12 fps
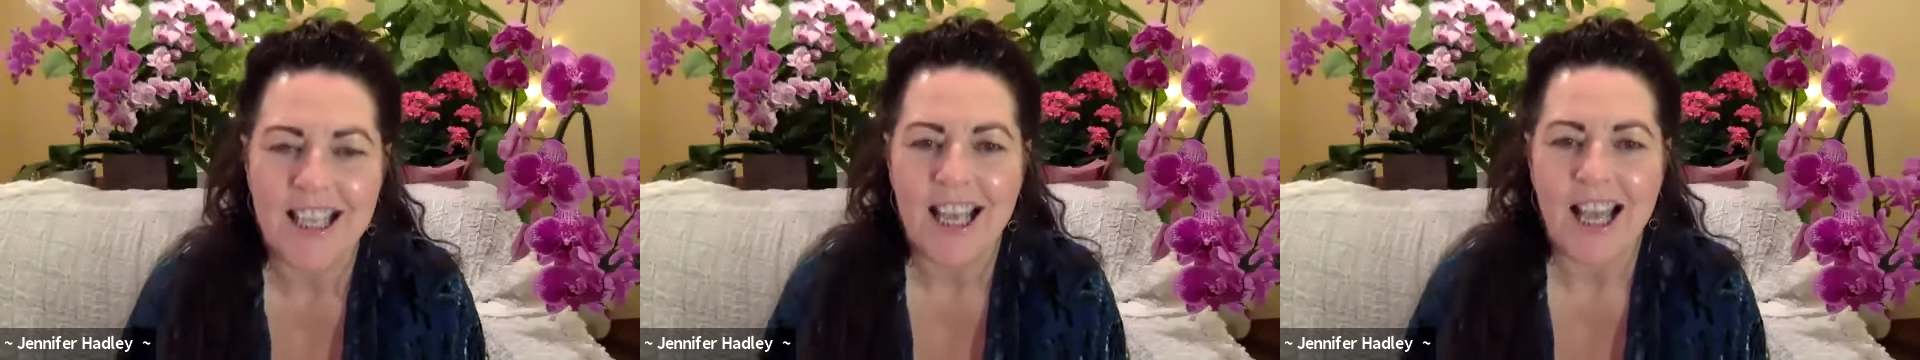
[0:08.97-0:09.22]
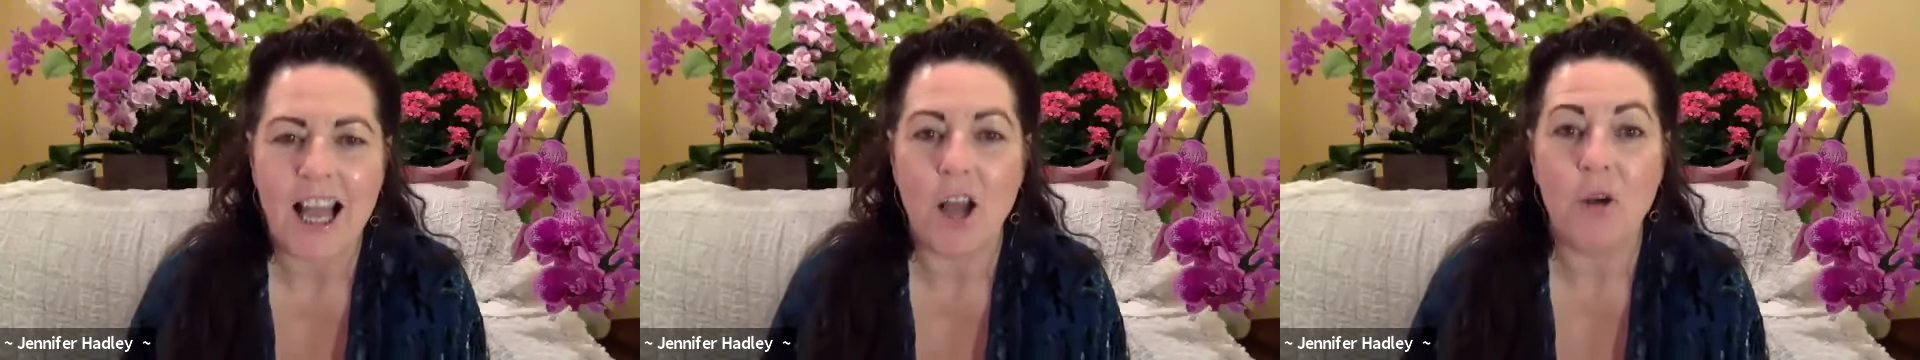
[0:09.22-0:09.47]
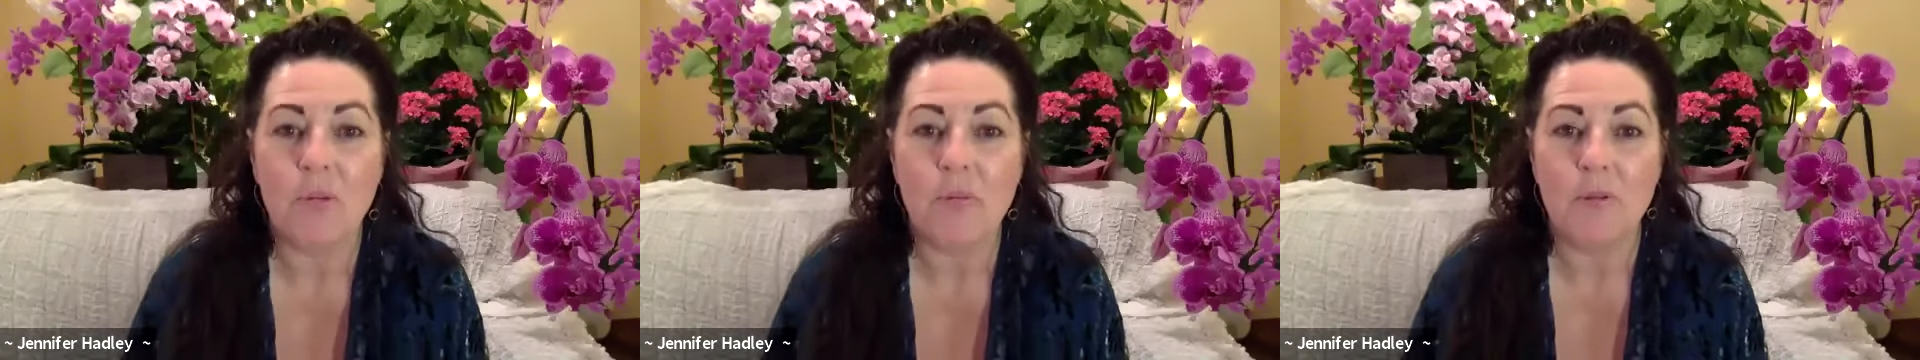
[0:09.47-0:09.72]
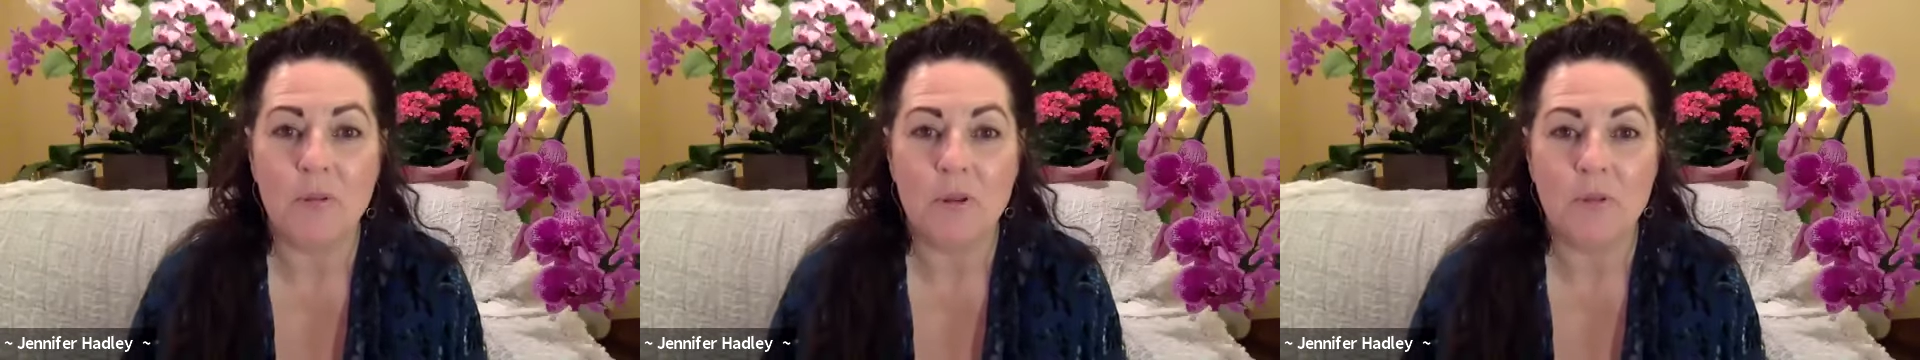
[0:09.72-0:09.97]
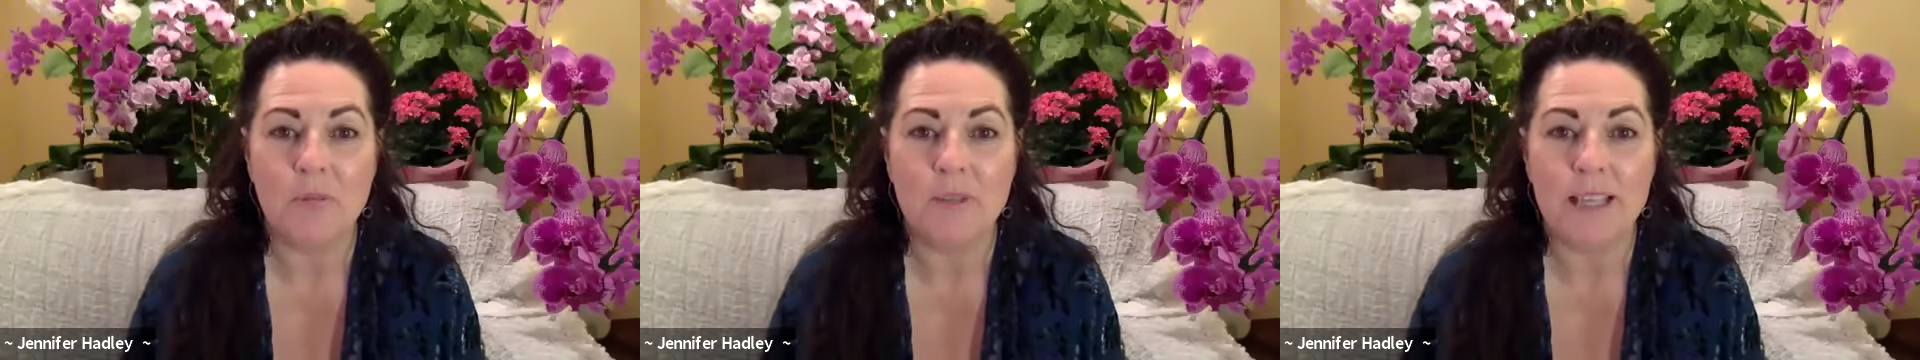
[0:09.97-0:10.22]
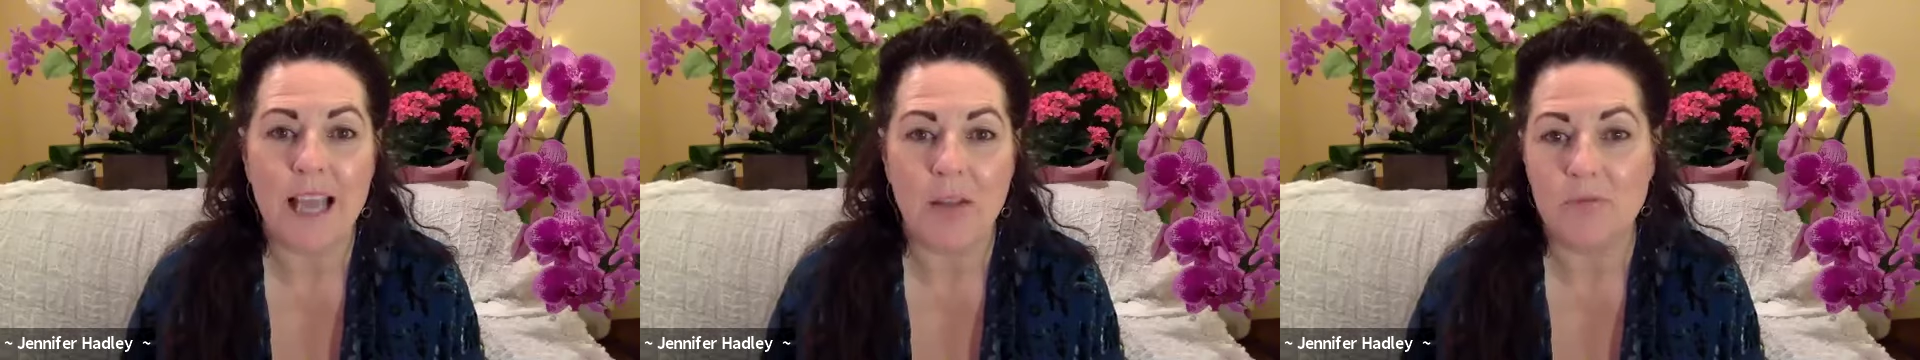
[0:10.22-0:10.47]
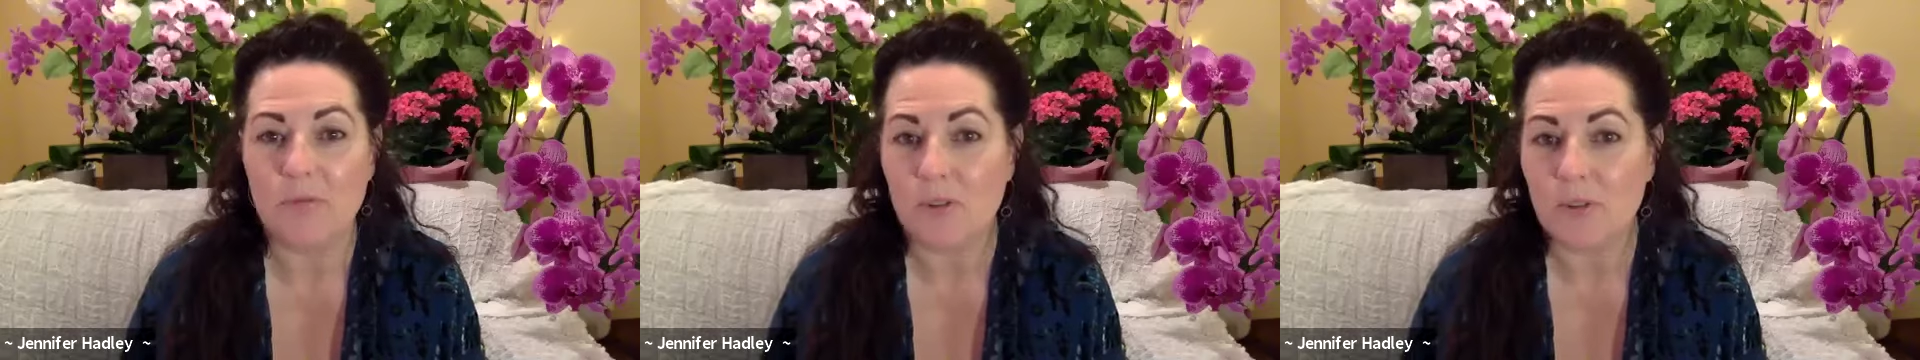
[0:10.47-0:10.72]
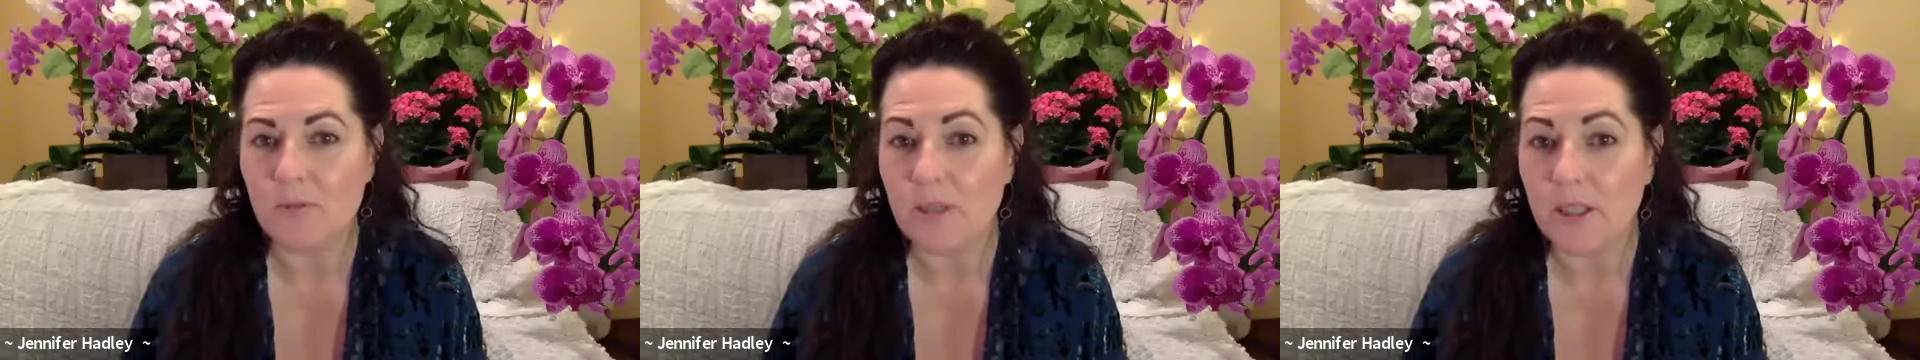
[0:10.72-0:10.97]
I hope it will be helpful
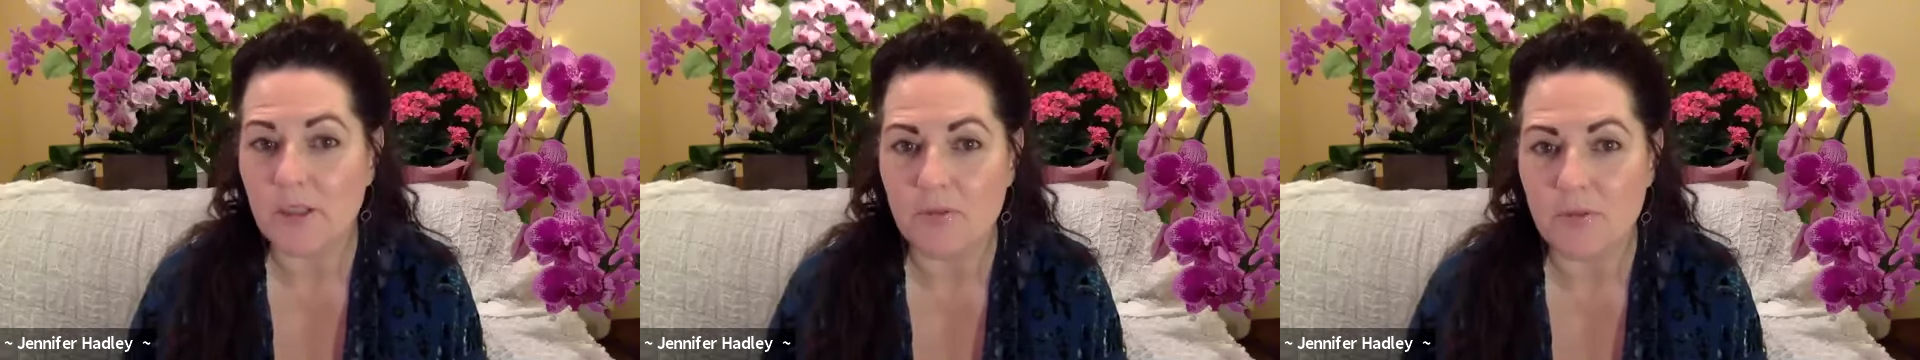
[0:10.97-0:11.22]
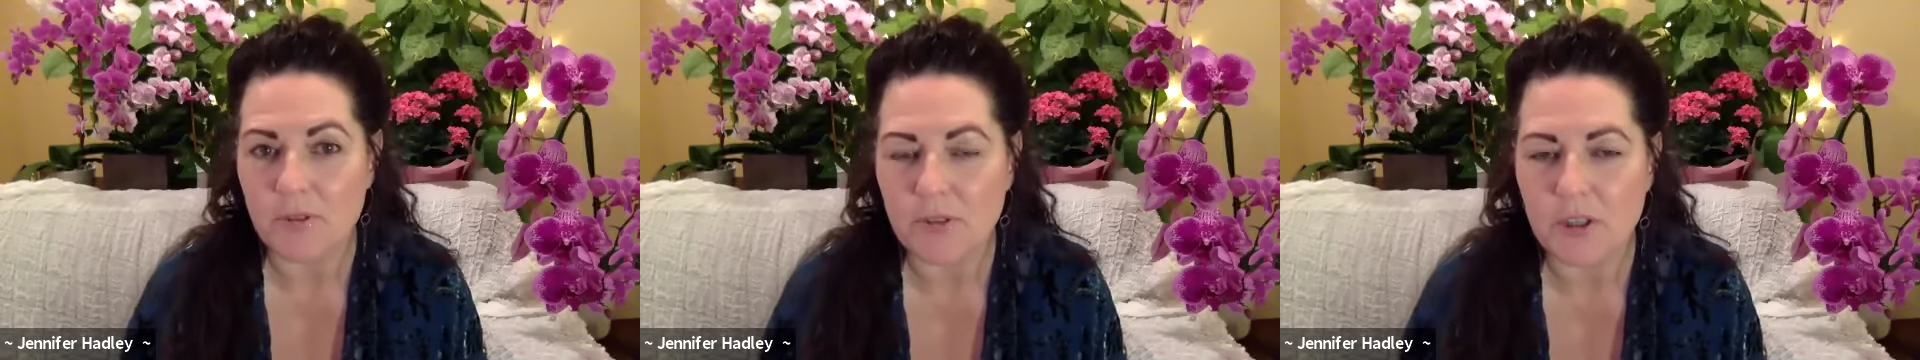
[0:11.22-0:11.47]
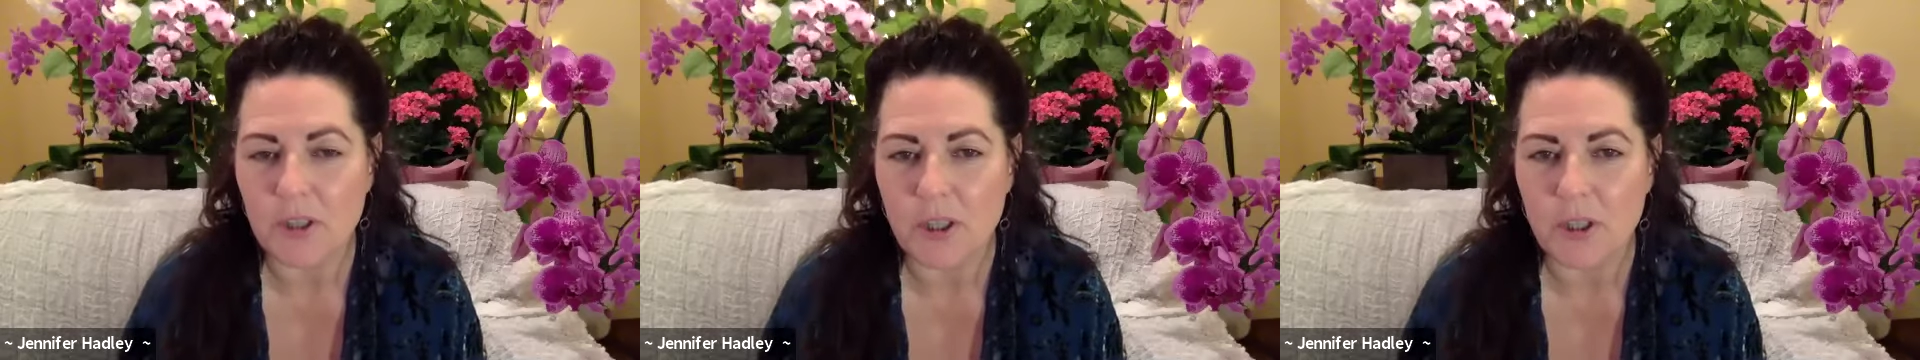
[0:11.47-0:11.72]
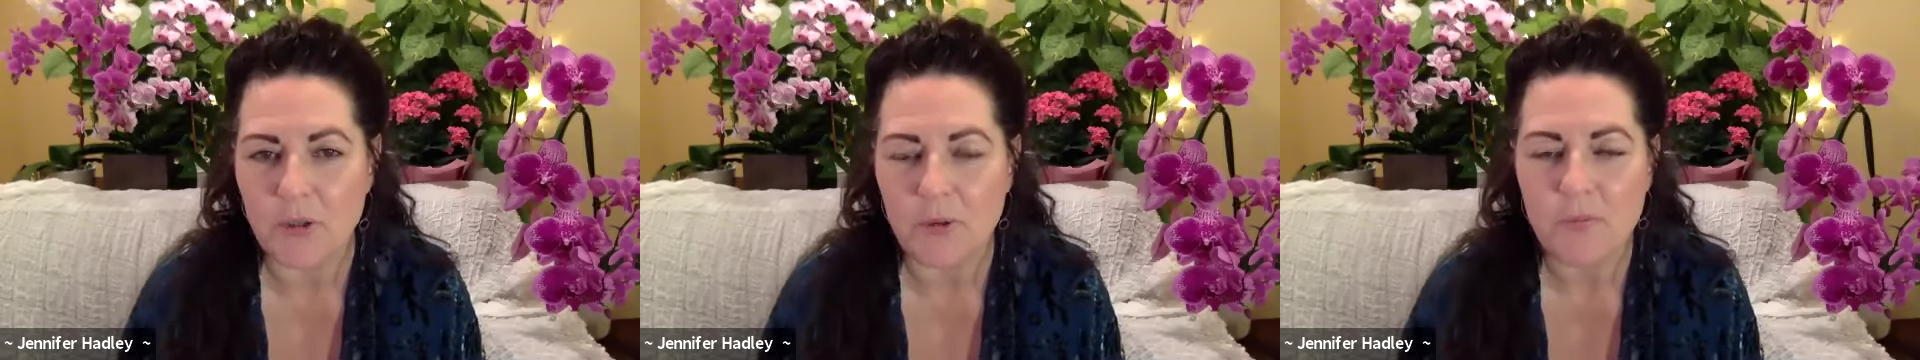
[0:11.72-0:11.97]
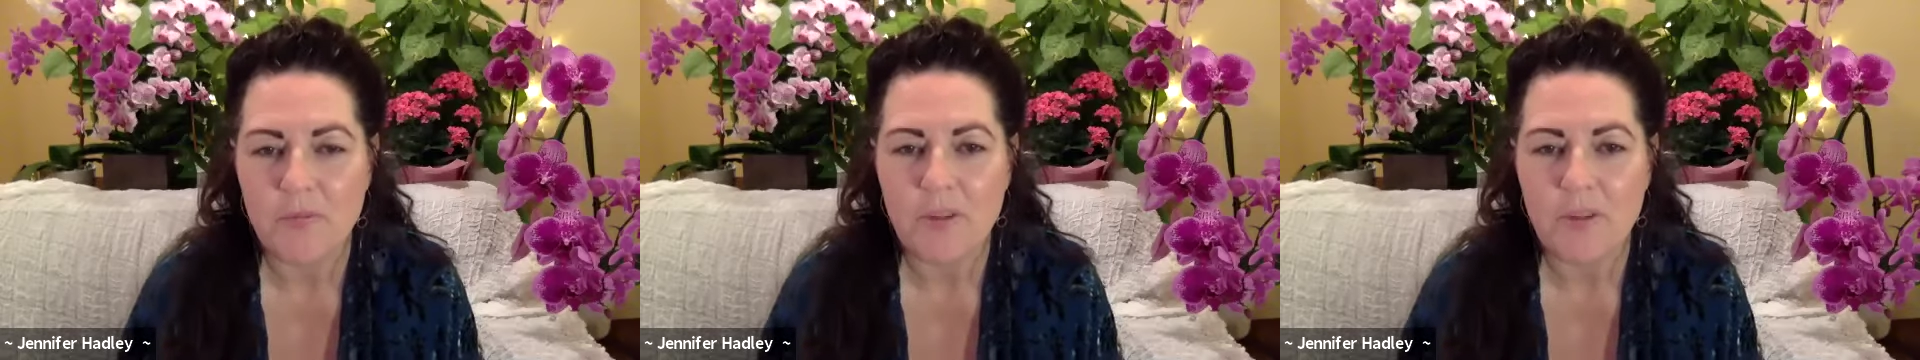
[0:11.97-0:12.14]
and meaningful to you.